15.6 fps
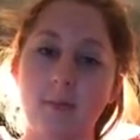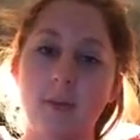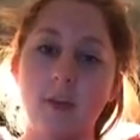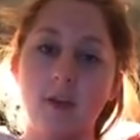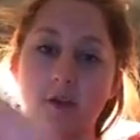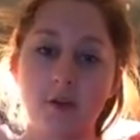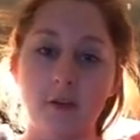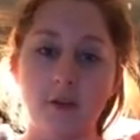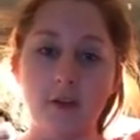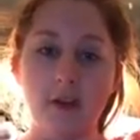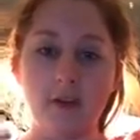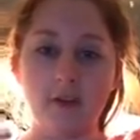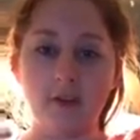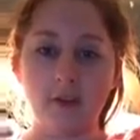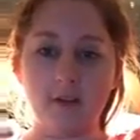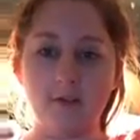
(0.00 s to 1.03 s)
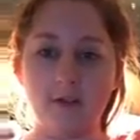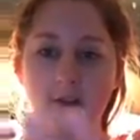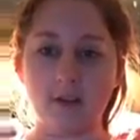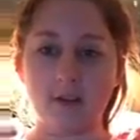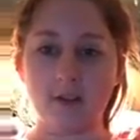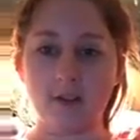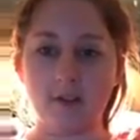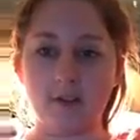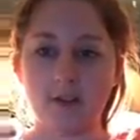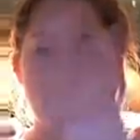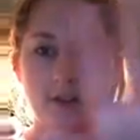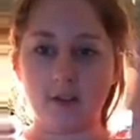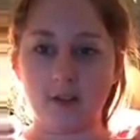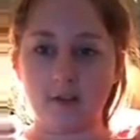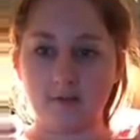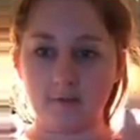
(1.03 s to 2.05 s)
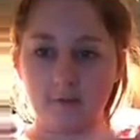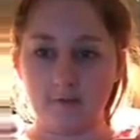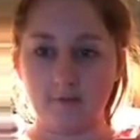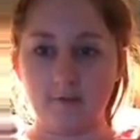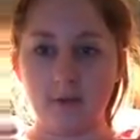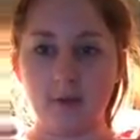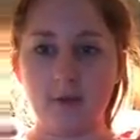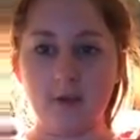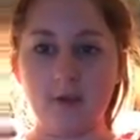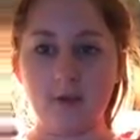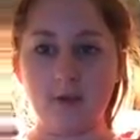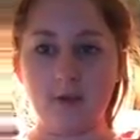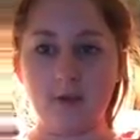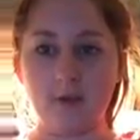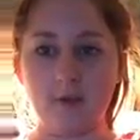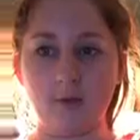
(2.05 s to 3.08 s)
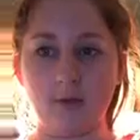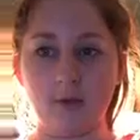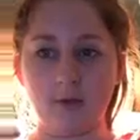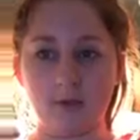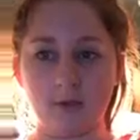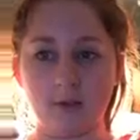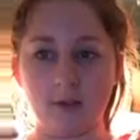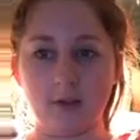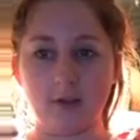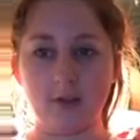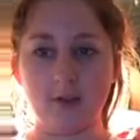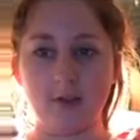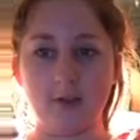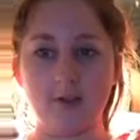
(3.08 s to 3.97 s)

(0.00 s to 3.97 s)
No, you had a lot of questions like you usually do, which is good.